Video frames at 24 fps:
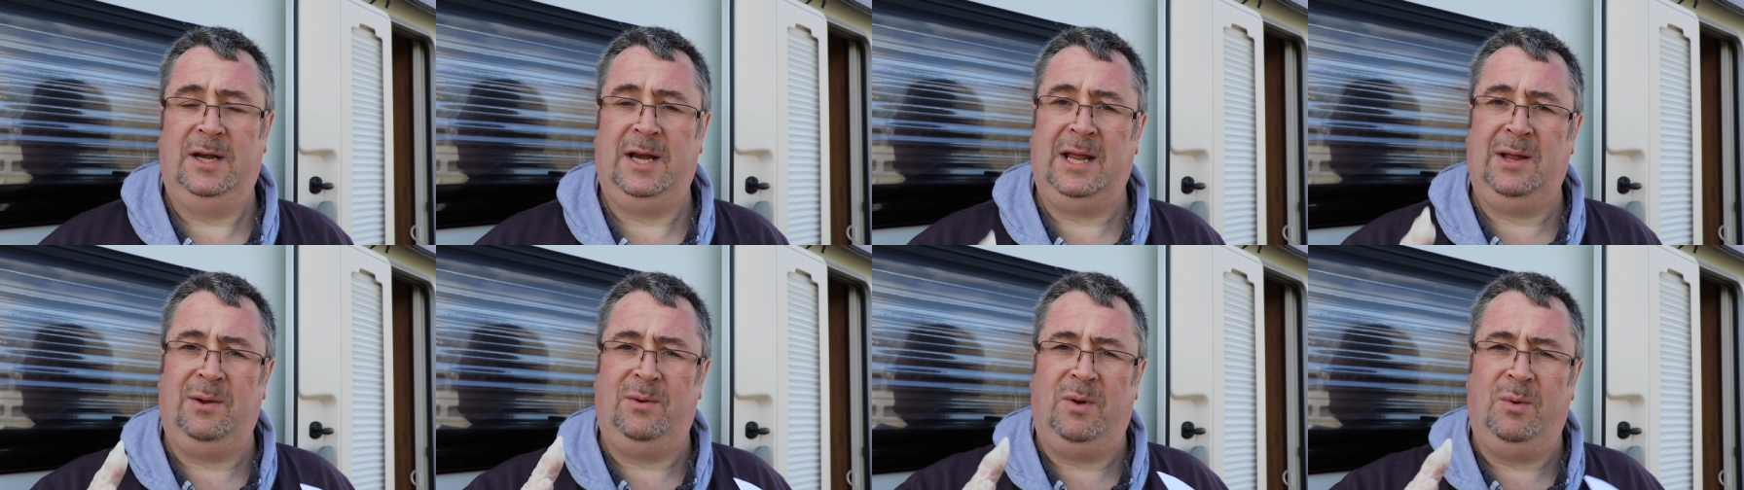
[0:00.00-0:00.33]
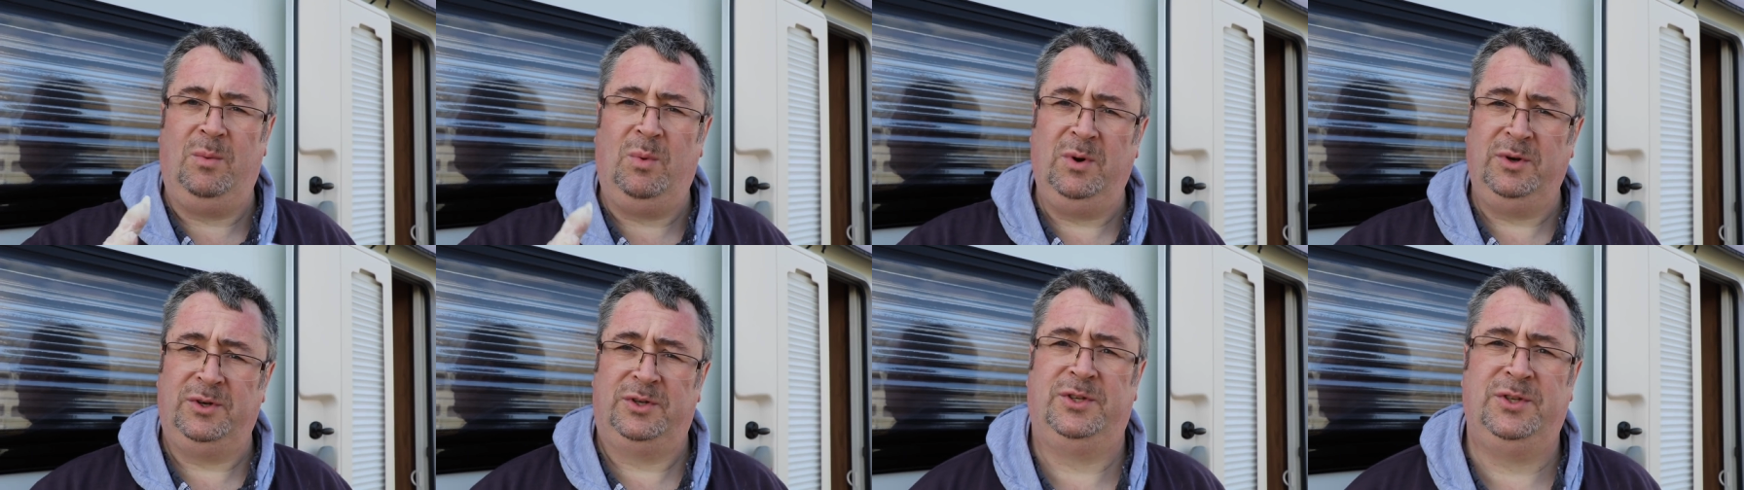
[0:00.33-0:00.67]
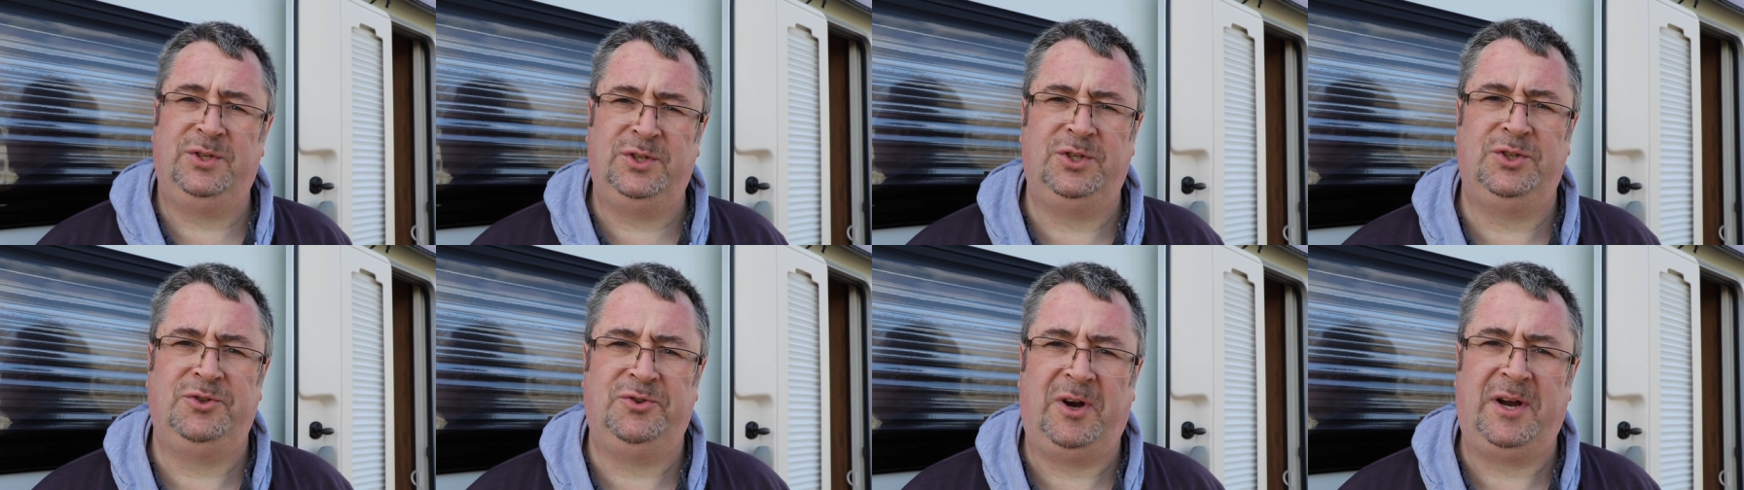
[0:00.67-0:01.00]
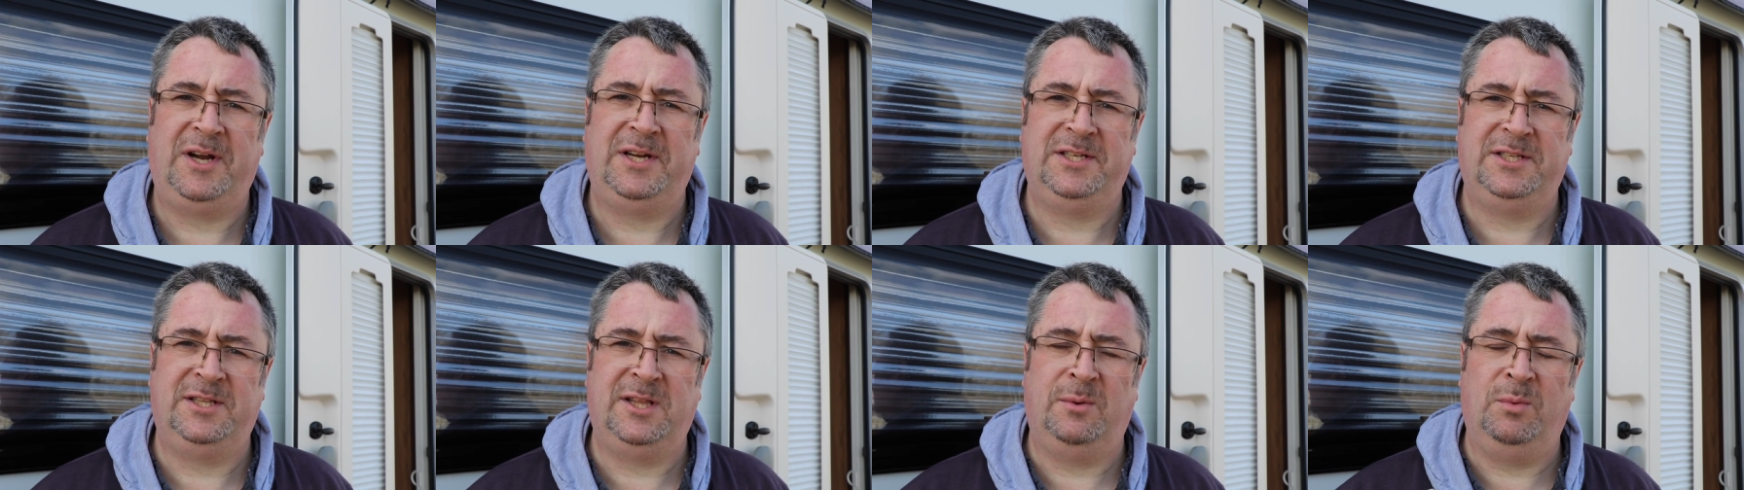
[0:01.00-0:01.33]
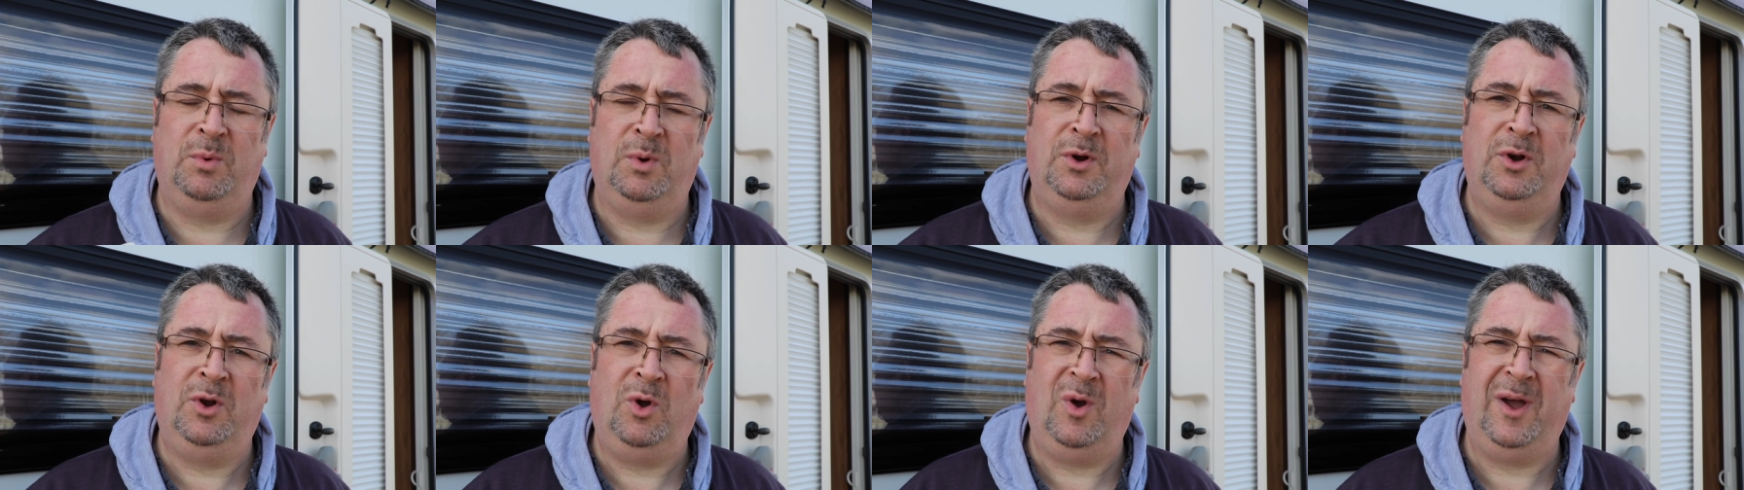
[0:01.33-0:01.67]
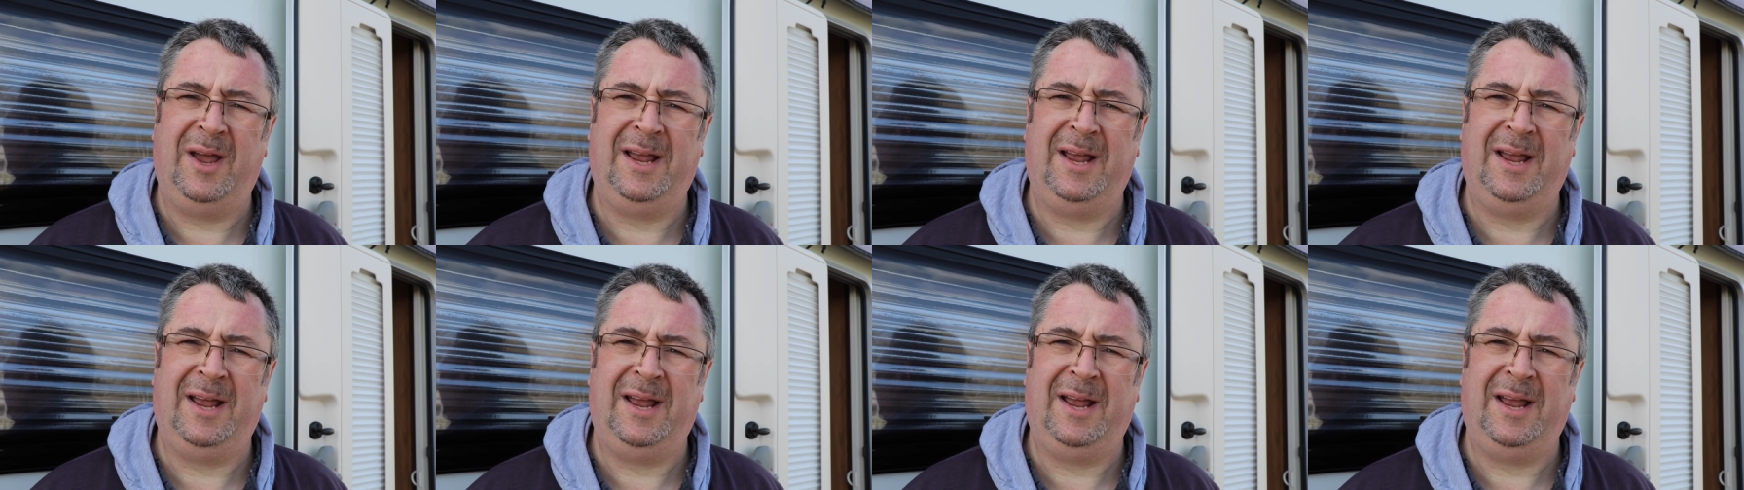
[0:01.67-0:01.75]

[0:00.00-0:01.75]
Now I want to stress that we're not